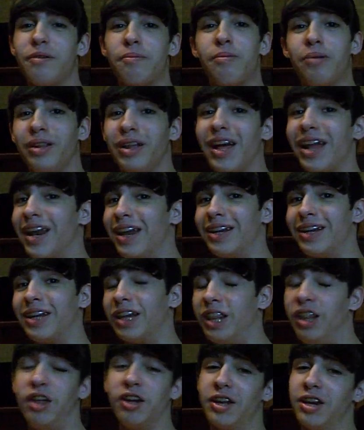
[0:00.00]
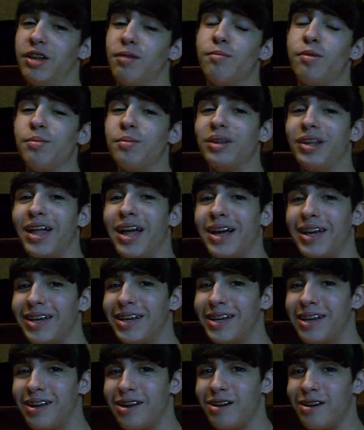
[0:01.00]
on the planet could look at him and be
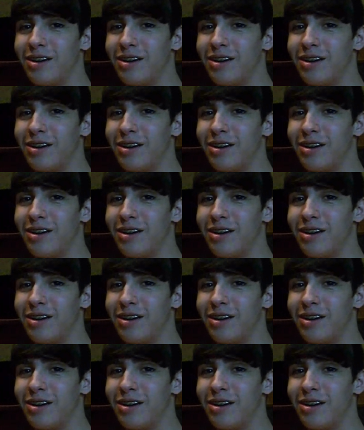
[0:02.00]
like,